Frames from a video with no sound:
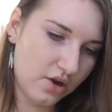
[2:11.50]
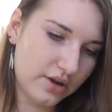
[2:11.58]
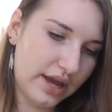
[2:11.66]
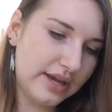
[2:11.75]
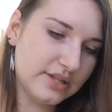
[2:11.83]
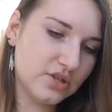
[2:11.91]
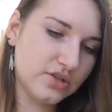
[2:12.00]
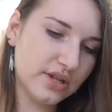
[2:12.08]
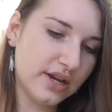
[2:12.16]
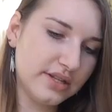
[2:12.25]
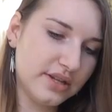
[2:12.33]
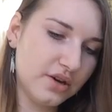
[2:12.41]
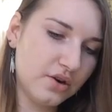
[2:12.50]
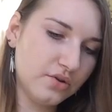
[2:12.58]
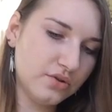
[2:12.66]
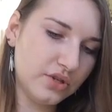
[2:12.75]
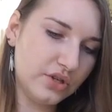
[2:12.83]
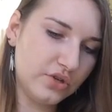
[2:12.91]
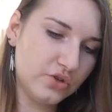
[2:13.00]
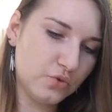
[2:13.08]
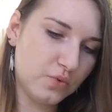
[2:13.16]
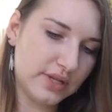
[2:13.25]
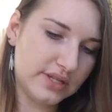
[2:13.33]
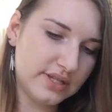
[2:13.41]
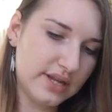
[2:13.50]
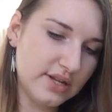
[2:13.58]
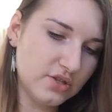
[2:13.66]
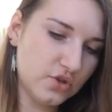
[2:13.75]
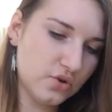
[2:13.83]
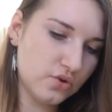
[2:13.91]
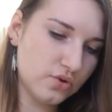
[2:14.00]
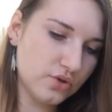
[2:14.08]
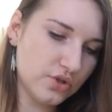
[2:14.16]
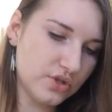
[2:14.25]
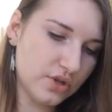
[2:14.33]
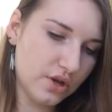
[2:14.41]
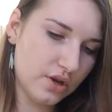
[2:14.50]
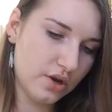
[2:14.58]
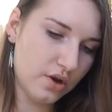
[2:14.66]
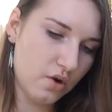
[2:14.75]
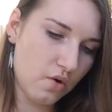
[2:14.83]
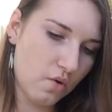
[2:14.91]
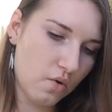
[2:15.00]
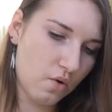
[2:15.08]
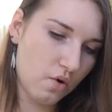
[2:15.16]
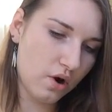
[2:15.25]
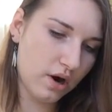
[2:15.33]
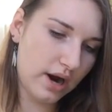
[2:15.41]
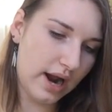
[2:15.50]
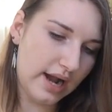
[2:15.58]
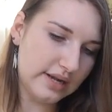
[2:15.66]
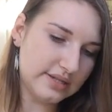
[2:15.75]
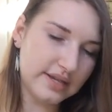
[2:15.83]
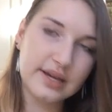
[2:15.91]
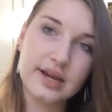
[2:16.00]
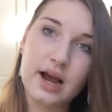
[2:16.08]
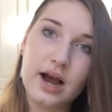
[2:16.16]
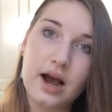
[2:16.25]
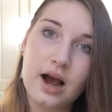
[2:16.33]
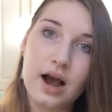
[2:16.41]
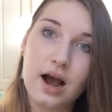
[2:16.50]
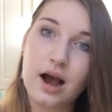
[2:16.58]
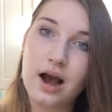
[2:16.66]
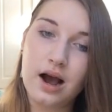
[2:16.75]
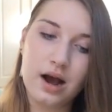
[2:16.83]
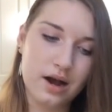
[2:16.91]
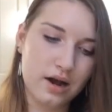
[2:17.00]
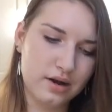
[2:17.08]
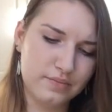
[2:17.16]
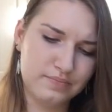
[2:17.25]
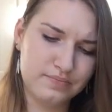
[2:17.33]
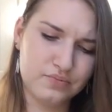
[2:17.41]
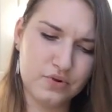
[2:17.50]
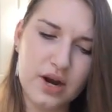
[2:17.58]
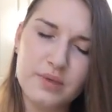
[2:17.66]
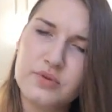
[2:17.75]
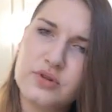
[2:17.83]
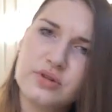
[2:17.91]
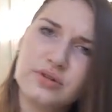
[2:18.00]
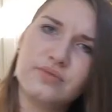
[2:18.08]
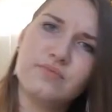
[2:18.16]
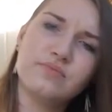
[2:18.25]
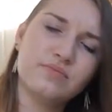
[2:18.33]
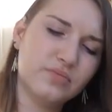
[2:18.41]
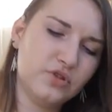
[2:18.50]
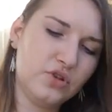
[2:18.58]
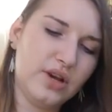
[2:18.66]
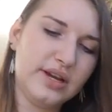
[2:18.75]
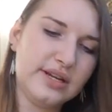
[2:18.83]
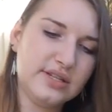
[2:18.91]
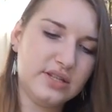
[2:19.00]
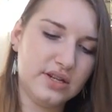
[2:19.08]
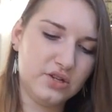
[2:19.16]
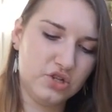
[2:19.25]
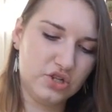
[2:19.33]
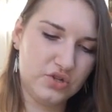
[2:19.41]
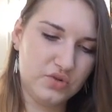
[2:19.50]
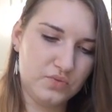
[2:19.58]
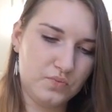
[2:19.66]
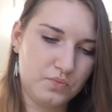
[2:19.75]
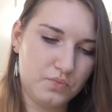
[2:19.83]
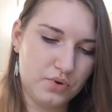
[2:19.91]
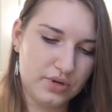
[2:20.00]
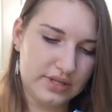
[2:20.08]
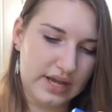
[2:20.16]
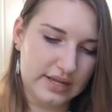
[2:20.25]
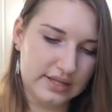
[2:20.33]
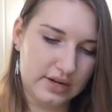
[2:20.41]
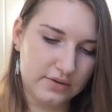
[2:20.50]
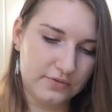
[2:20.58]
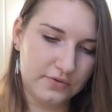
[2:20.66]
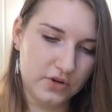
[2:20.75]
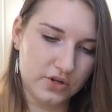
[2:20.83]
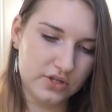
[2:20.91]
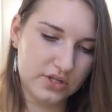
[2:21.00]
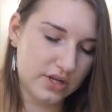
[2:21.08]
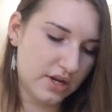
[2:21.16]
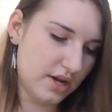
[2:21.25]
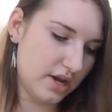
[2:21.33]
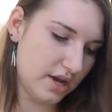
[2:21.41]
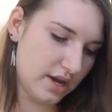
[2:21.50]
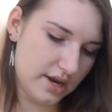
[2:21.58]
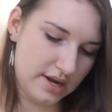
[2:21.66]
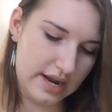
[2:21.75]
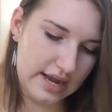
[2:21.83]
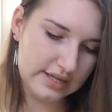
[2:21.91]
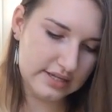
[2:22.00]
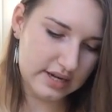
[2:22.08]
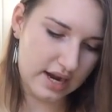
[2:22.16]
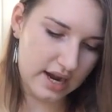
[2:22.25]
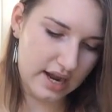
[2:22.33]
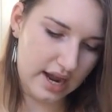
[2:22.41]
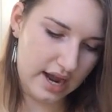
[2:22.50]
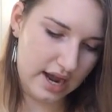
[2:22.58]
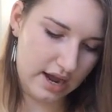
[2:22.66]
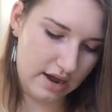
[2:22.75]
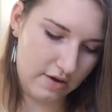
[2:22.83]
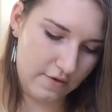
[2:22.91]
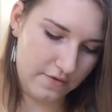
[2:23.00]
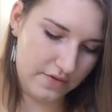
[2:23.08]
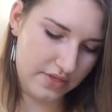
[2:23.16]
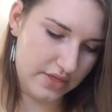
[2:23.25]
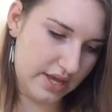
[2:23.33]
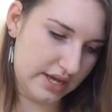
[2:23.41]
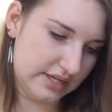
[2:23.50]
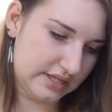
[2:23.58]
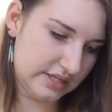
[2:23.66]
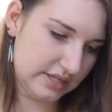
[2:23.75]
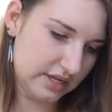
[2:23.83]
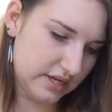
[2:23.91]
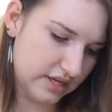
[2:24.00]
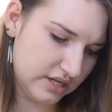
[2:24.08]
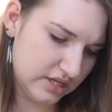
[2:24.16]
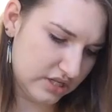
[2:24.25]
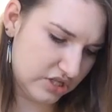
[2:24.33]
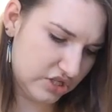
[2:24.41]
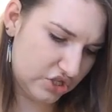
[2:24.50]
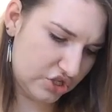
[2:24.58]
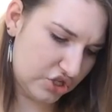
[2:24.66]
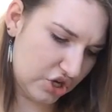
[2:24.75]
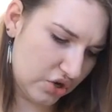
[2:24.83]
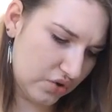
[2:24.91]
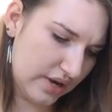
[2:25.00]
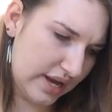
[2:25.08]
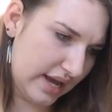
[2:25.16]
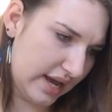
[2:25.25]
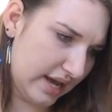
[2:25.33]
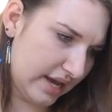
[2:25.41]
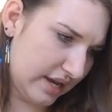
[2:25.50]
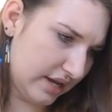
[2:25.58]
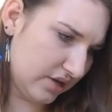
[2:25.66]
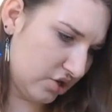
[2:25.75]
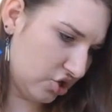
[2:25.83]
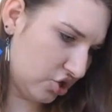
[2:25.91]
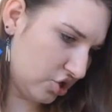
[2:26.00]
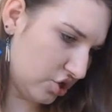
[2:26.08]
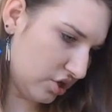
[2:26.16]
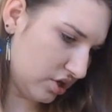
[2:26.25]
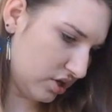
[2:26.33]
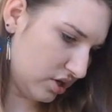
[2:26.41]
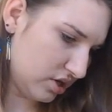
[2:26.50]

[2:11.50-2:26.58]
Okay, so it's ideal to use with stencils or as like a primer. So I guess to just put that down first. Next, I have this Snonehenge